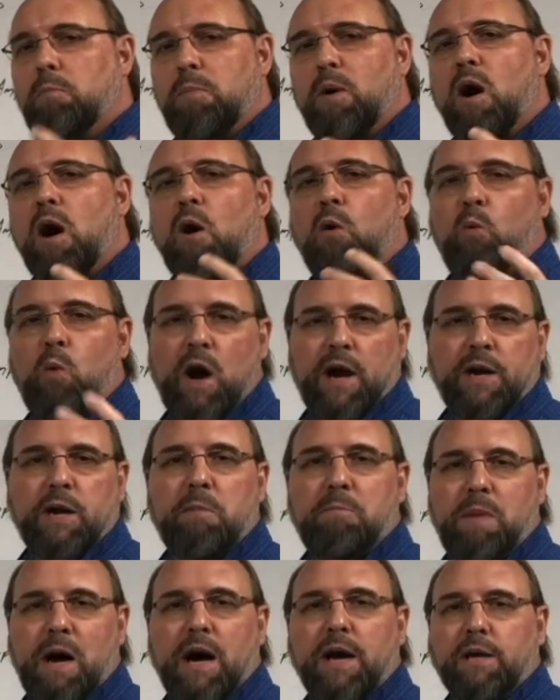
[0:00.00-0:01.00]
ball wire
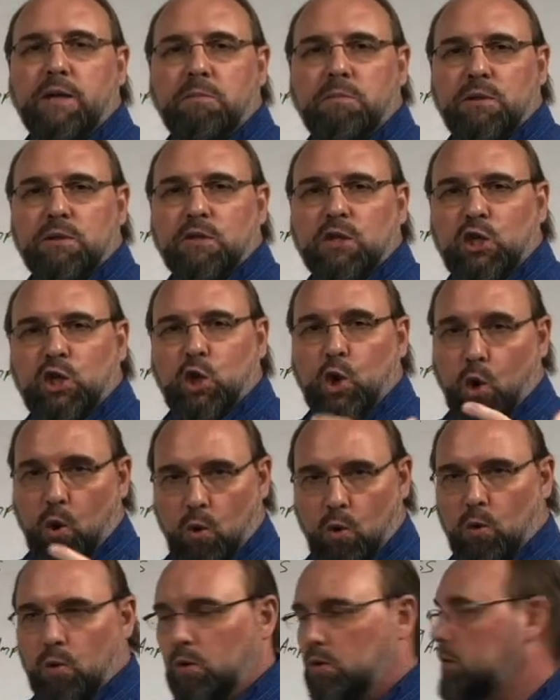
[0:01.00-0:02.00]
bondable
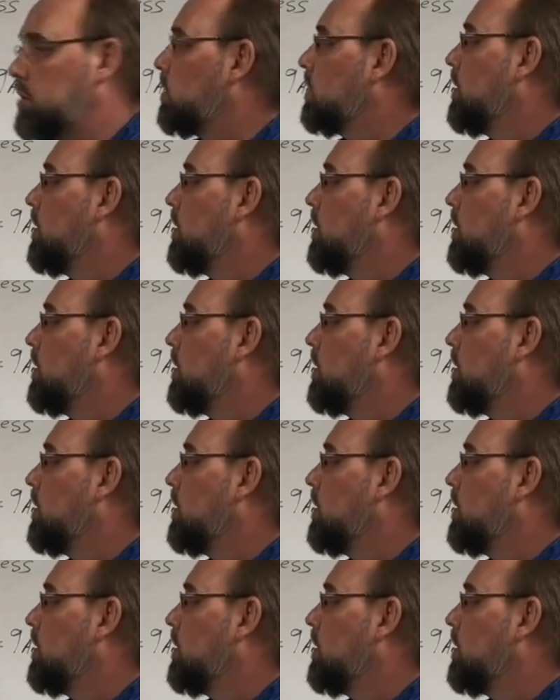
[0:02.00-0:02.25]
gold,